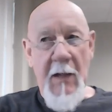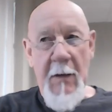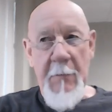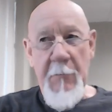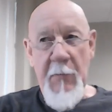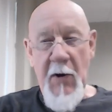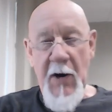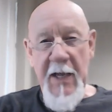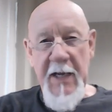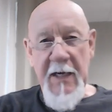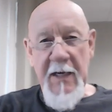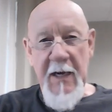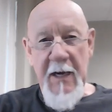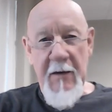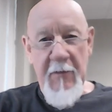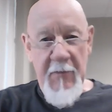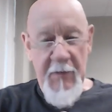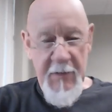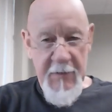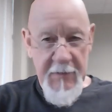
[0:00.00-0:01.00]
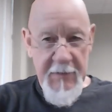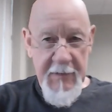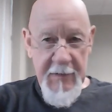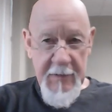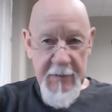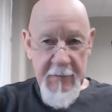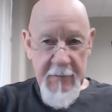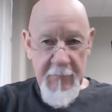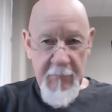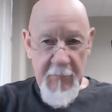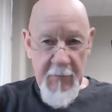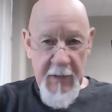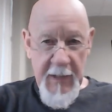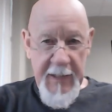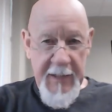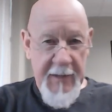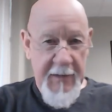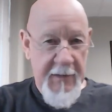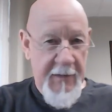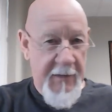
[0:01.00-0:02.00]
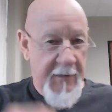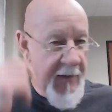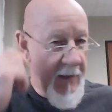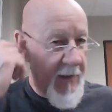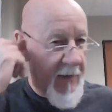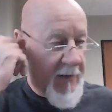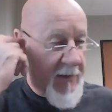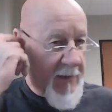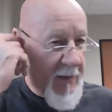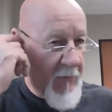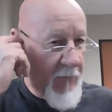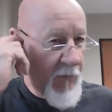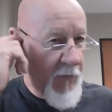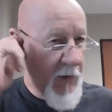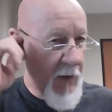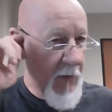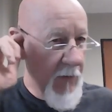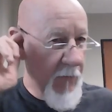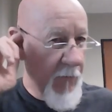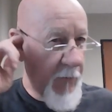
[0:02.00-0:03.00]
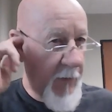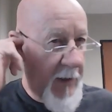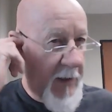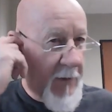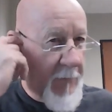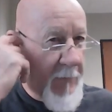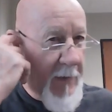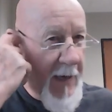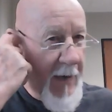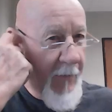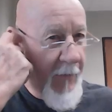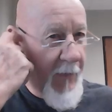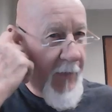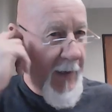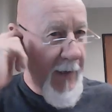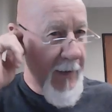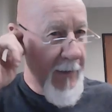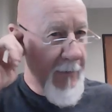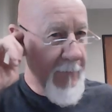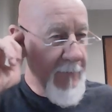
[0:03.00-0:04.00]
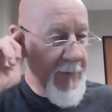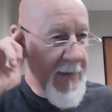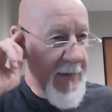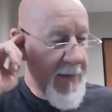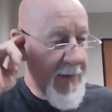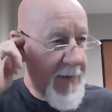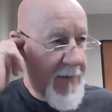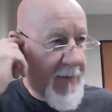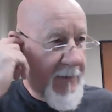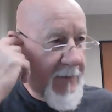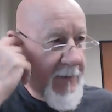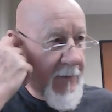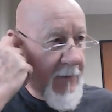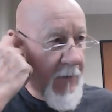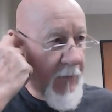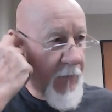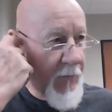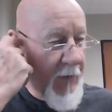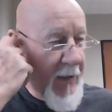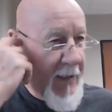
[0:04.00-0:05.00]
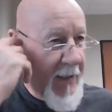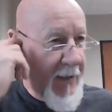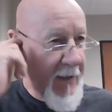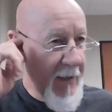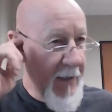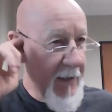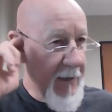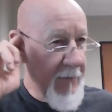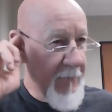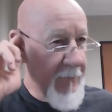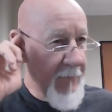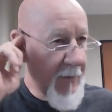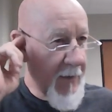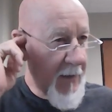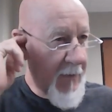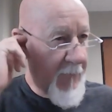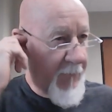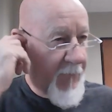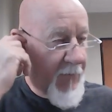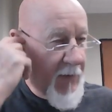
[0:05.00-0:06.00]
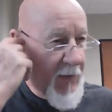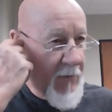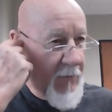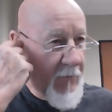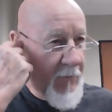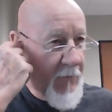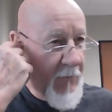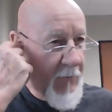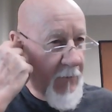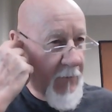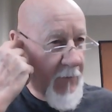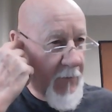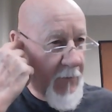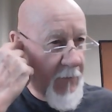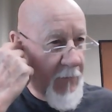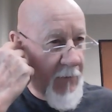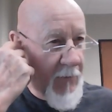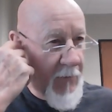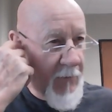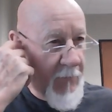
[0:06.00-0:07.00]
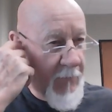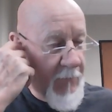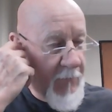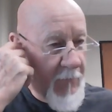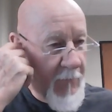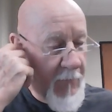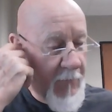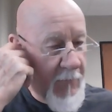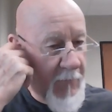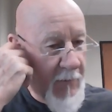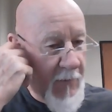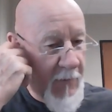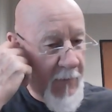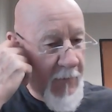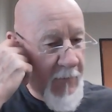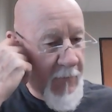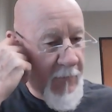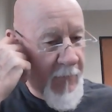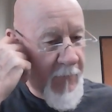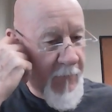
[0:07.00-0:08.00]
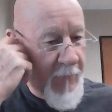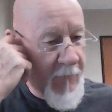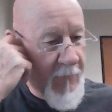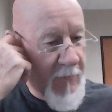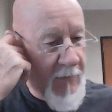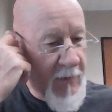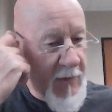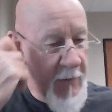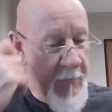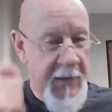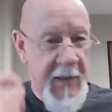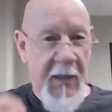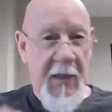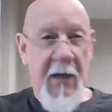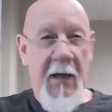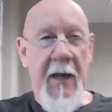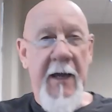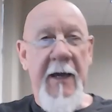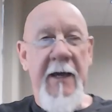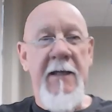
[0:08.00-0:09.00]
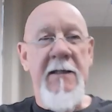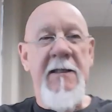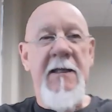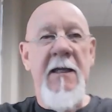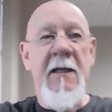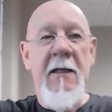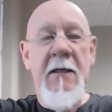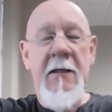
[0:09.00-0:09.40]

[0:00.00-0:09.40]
brain areas related to this. I want you to read about that online and for you who are coming to class.